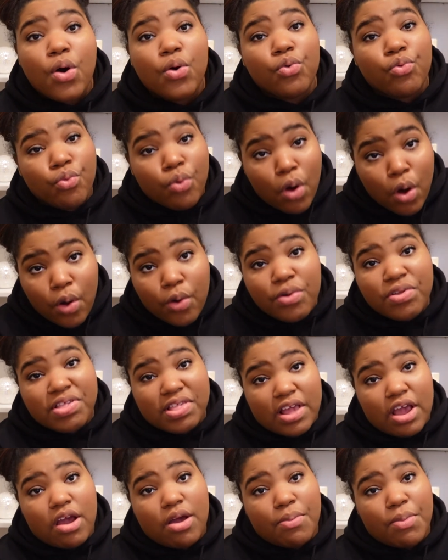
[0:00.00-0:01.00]
rose
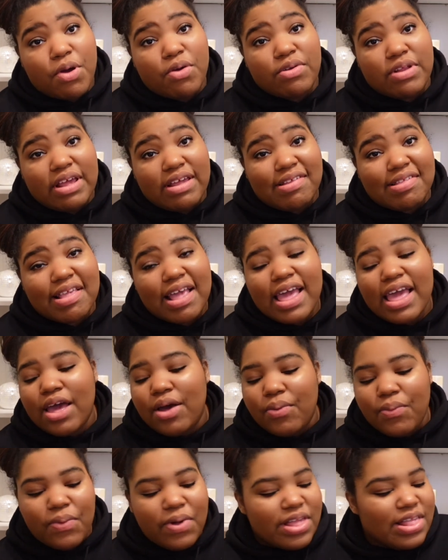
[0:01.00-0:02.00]
ceremonies.
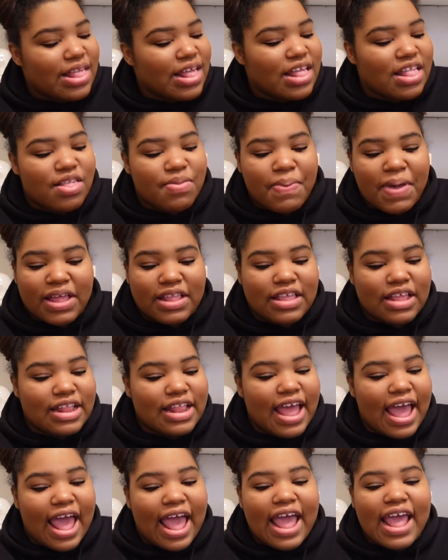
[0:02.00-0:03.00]
Wasn't expecting
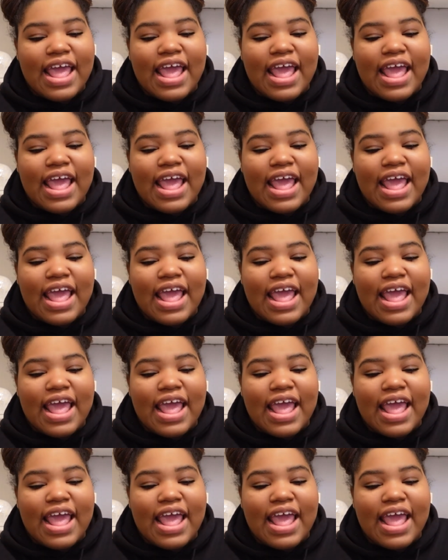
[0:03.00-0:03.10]
that.